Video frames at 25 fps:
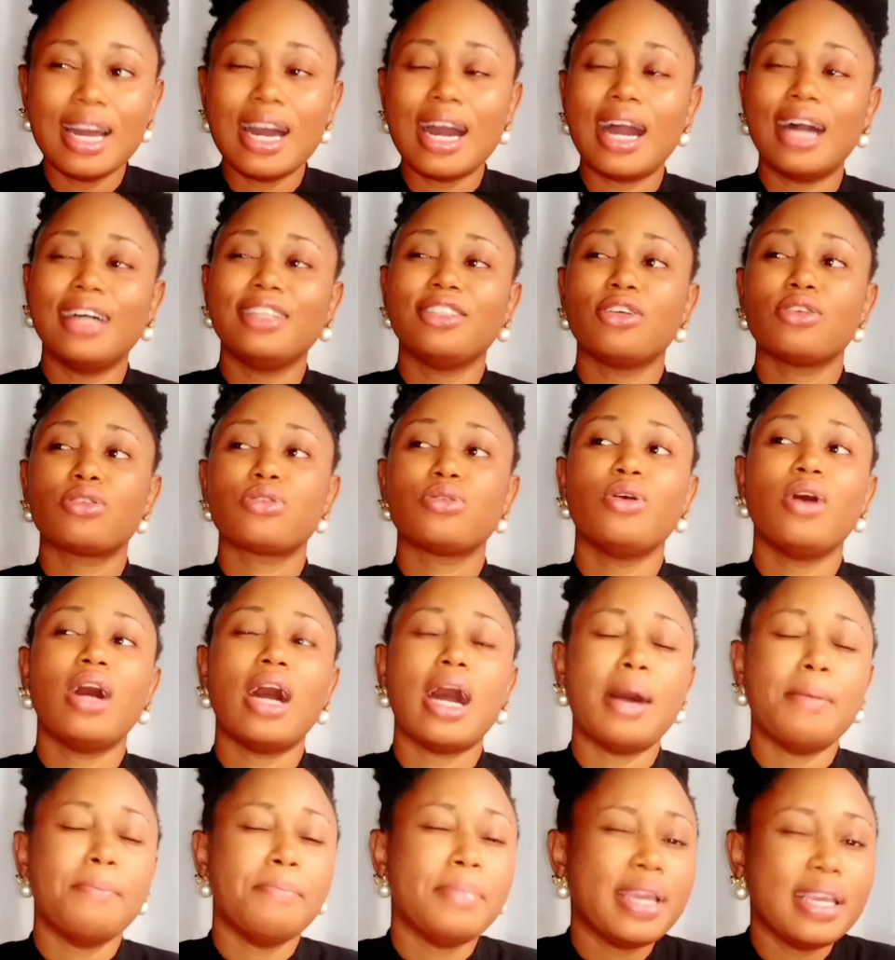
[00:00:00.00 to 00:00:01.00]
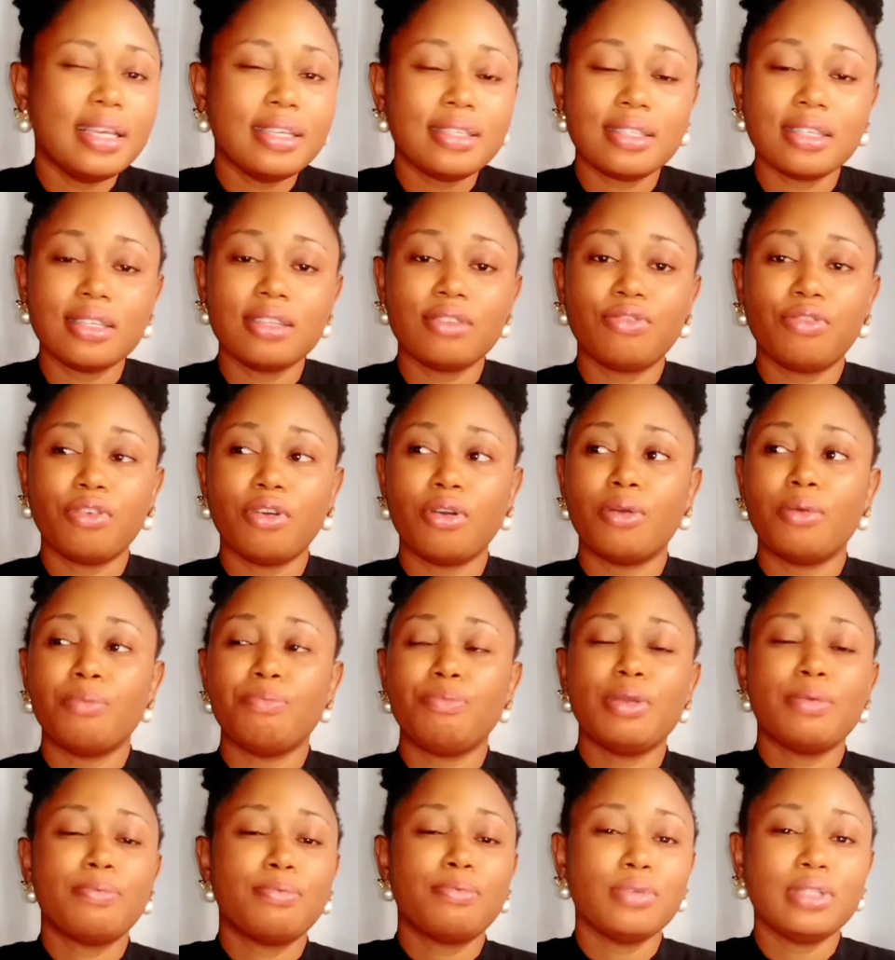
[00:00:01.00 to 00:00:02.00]
and also amazing for
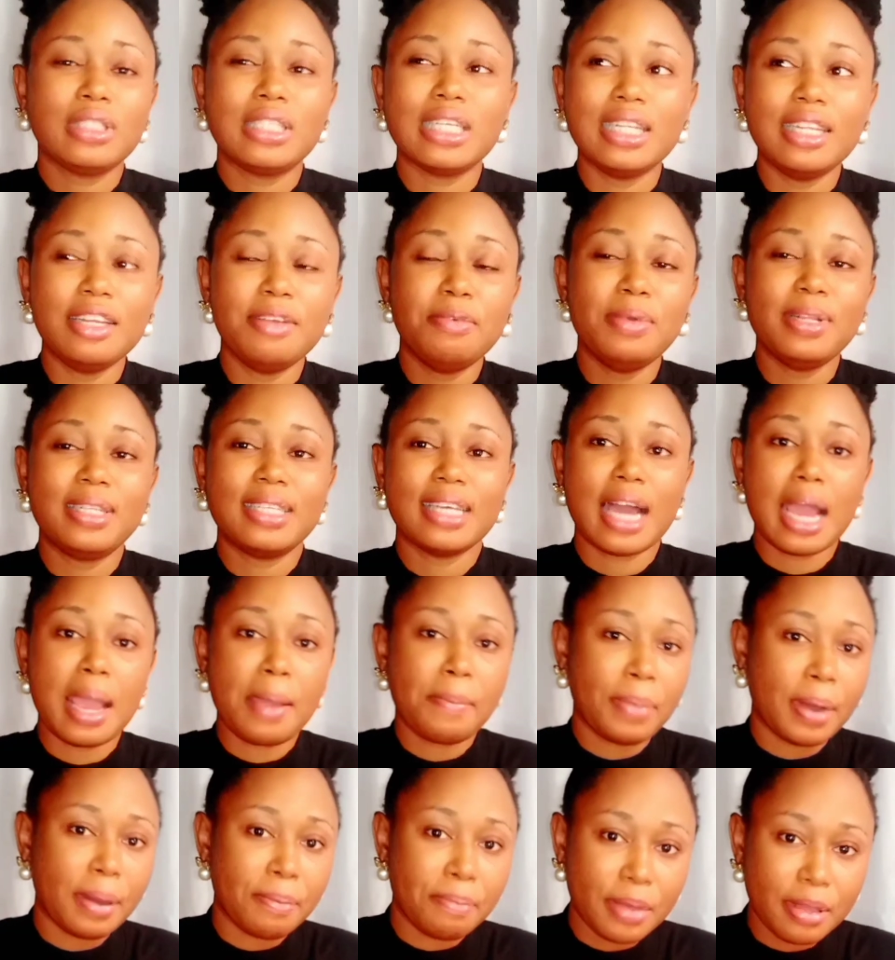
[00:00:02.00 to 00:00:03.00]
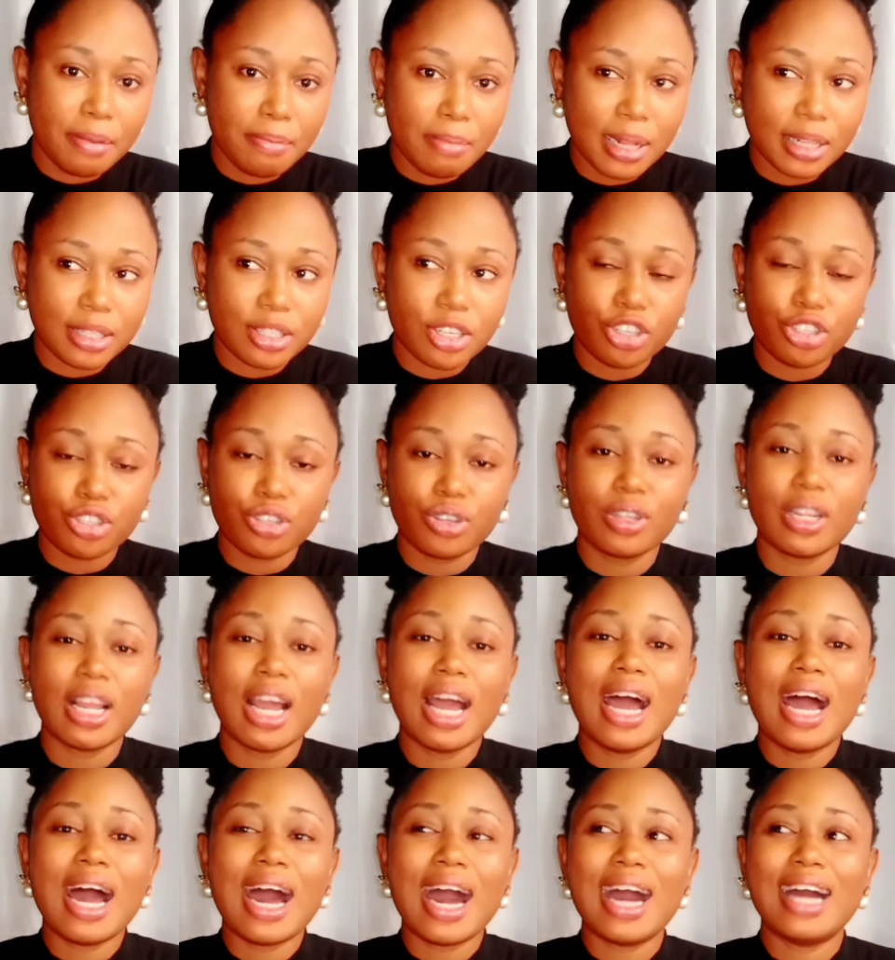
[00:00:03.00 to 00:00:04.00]
people dealing with hyperpigmentation
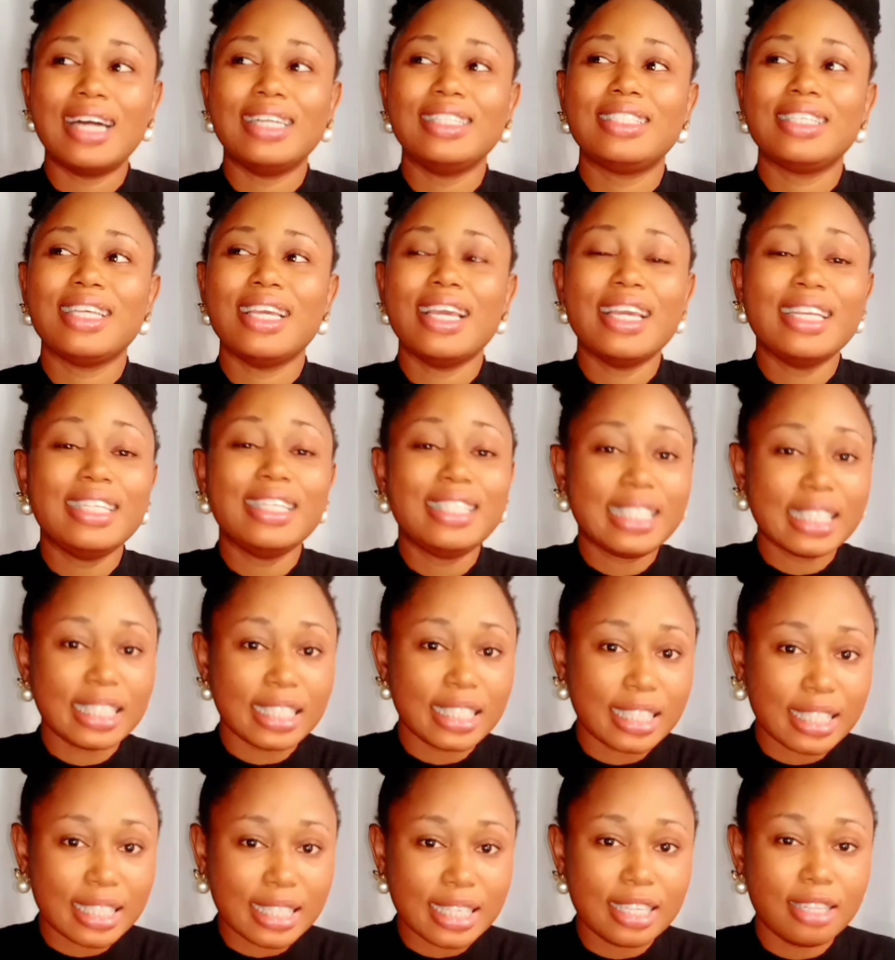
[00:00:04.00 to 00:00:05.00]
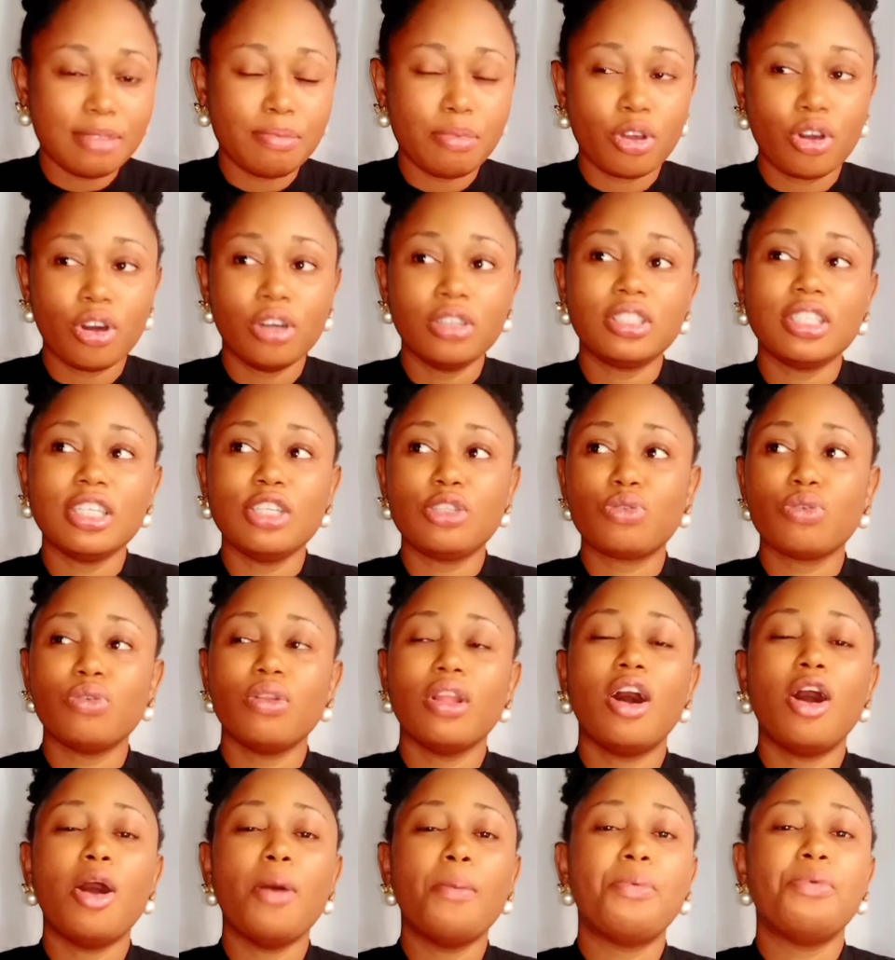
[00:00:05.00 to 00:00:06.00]
and aging skin, because it will
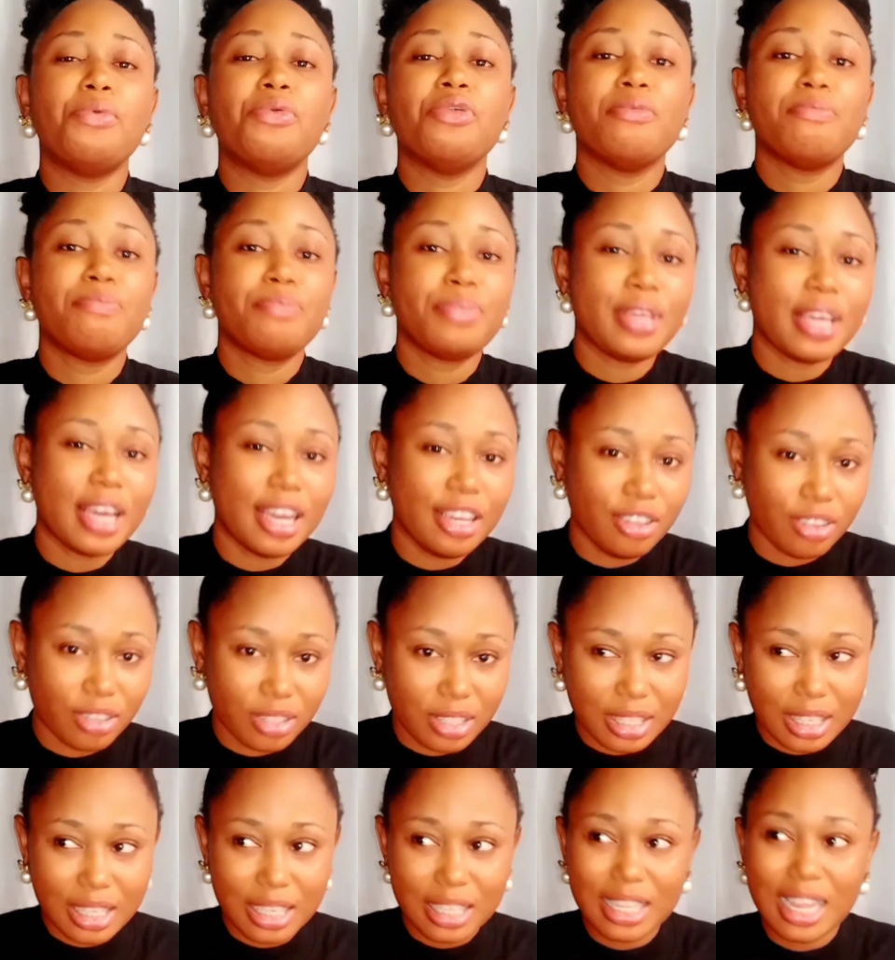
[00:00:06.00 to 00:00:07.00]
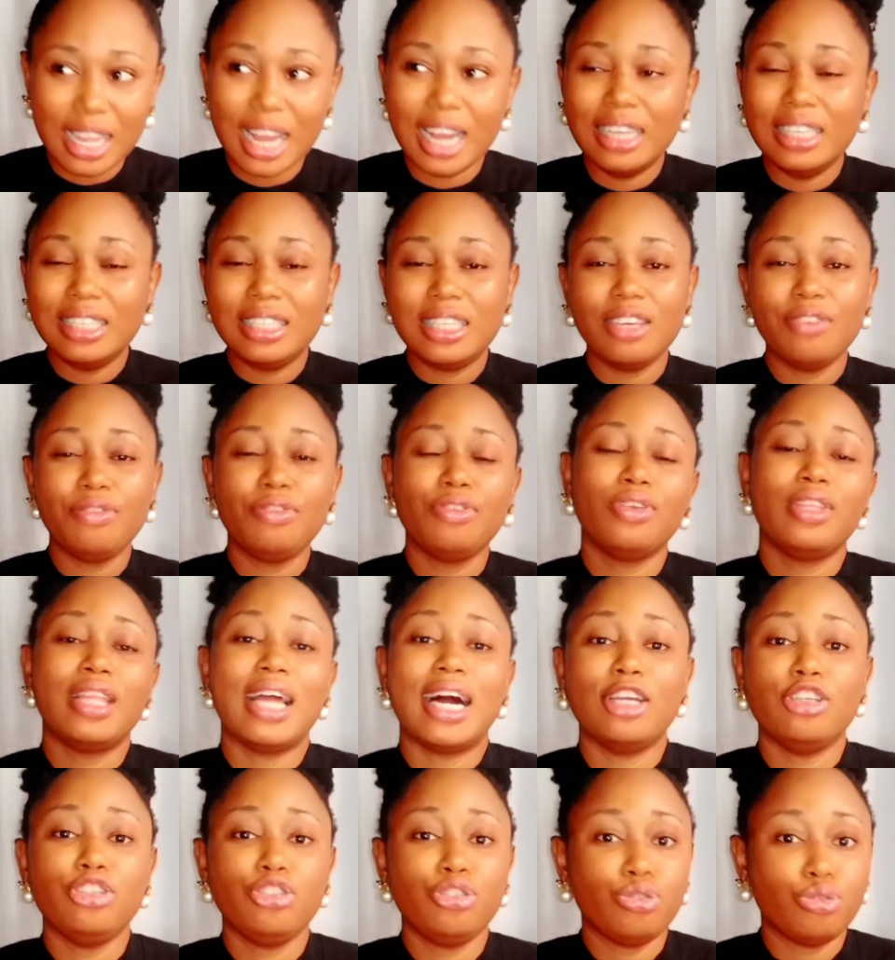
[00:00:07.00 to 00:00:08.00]
help repair your skin and give you
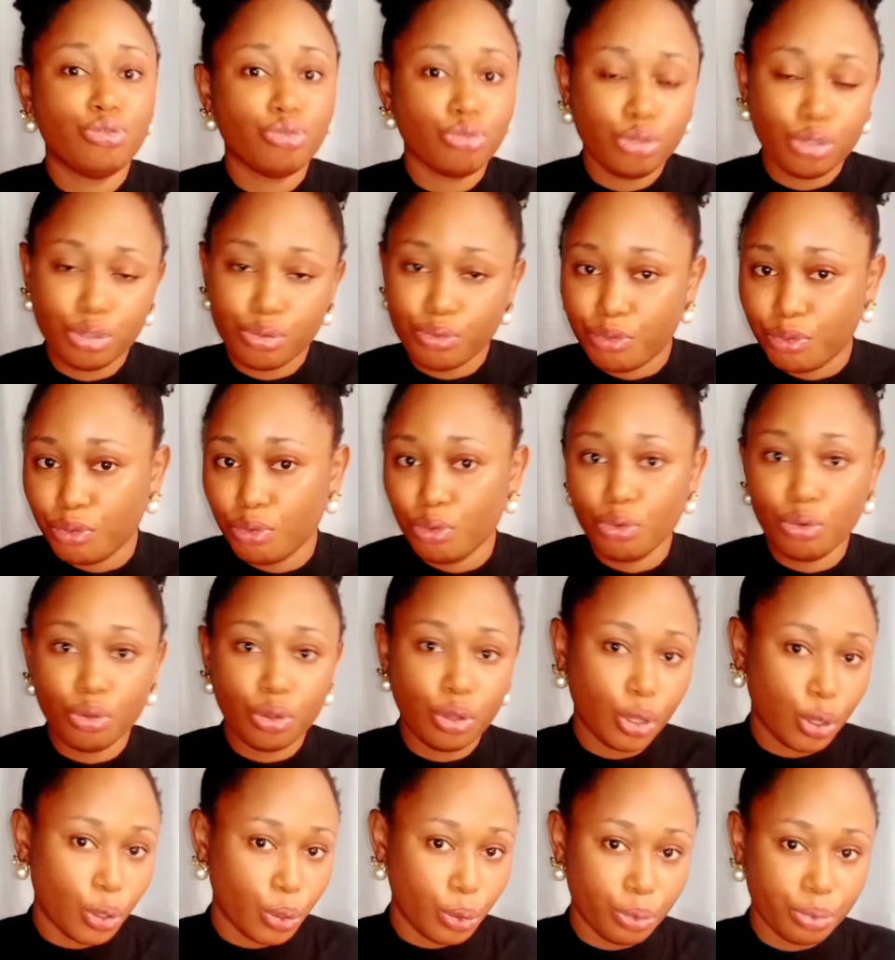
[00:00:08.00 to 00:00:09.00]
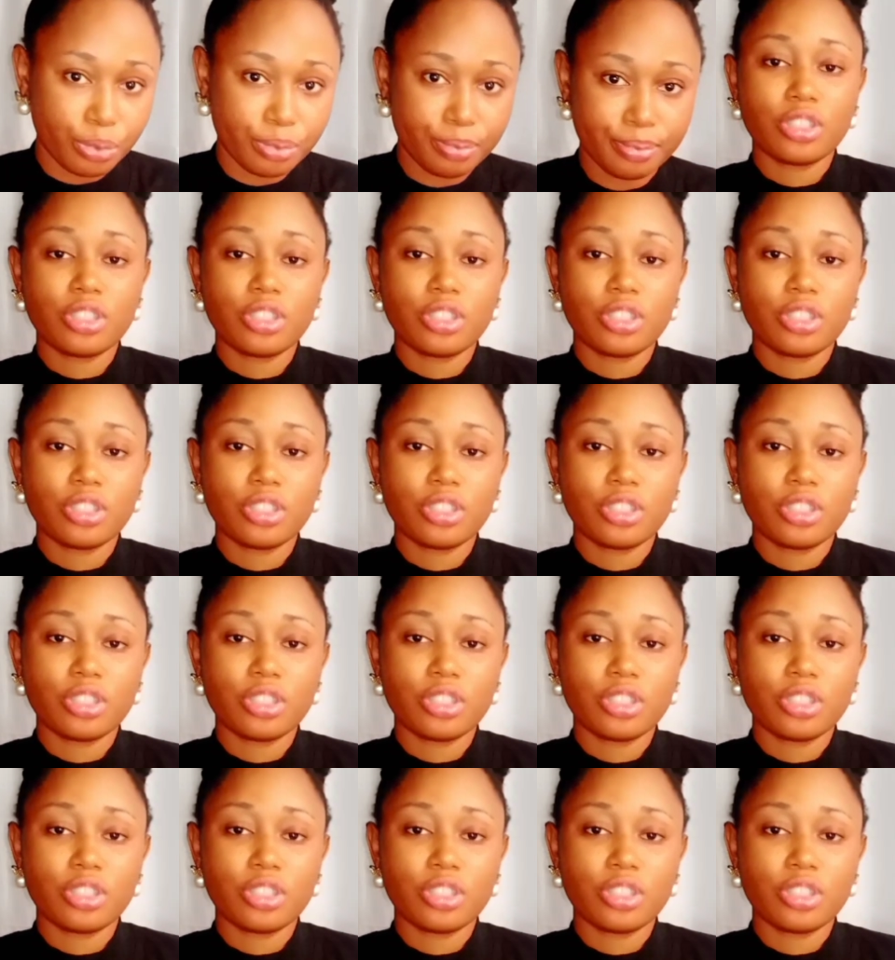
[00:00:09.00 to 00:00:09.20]
that youthful glow.